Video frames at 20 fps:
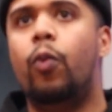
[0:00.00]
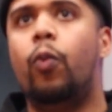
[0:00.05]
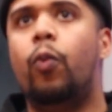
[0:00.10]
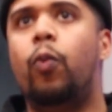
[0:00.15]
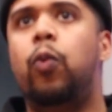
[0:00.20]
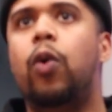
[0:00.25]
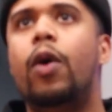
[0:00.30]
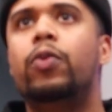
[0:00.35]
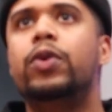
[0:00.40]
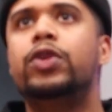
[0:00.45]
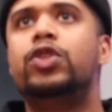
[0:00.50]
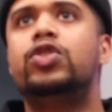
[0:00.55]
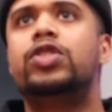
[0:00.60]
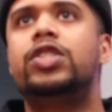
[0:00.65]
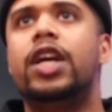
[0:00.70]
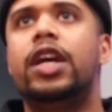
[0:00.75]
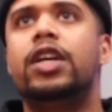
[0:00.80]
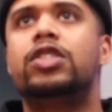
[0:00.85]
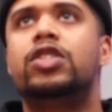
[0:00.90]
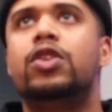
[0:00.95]
what would you
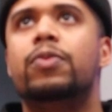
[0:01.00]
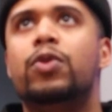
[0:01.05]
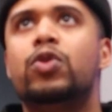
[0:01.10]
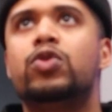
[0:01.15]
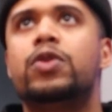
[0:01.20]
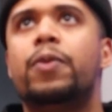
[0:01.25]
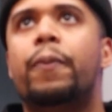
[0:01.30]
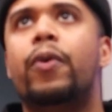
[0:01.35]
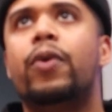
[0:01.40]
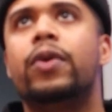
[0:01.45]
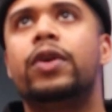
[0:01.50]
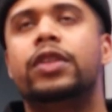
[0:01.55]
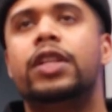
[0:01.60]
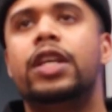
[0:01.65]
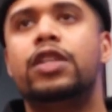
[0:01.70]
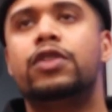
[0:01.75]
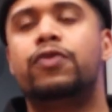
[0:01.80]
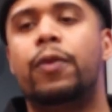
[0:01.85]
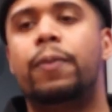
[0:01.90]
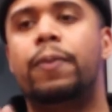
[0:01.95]
say is the most important
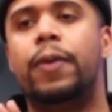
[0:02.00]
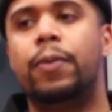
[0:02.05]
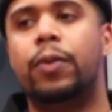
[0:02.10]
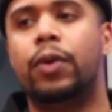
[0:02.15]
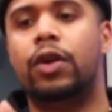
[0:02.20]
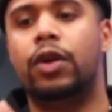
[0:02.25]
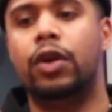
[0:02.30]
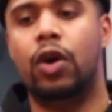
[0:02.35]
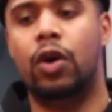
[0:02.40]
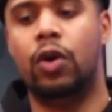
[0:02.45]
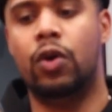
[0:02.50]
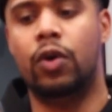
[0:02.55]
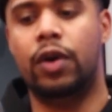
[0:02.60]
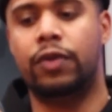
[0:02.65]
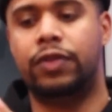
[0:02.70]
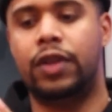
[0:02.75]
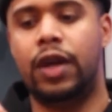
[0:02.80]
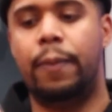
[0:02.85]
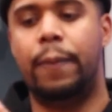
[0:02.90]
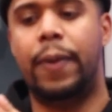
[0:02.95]
things for people to know
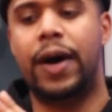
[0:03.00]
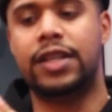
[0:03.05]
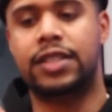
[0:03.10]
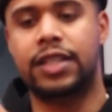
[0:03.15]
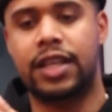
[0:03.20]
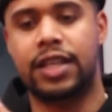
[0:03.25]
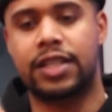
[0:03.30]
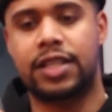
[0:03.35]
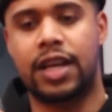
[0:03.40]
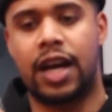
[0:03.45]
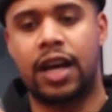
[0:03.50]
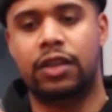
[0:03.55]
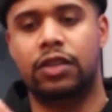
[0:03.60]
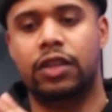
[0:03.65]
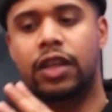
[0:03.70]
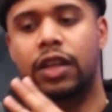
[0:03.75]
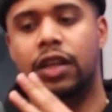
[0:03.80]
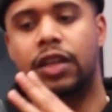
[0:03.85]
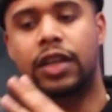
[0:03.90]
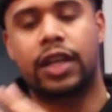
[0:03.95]
if they're about to get signed
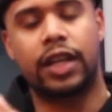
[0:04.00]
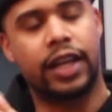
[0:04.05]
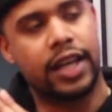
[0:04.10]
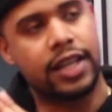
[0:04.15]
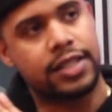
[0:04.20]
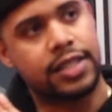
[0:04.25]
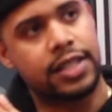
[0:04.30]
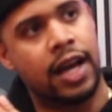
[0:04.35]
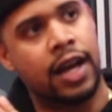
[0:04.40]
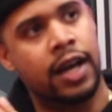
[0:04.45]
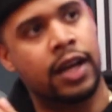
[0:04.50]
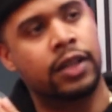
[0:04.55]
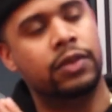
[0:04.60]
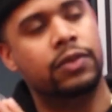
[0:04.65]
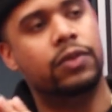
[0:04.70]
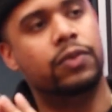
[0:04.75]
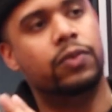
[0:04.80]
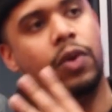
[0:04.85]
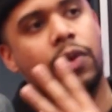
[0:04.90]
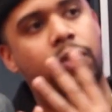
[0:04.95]
or they're looking to get
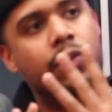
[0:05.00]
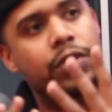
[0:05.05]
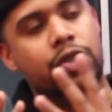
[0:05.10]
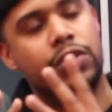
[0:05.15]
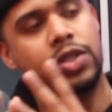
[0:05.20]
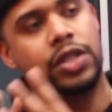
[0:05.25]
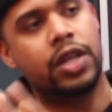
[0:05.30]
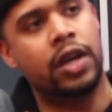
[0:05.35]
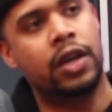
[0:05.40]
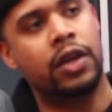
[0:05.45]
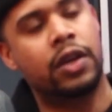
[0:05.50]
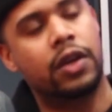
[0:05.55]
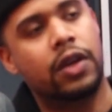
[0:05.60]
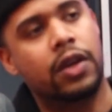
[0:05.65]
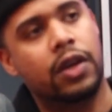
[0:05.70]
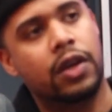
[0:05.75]
signed? What would you say?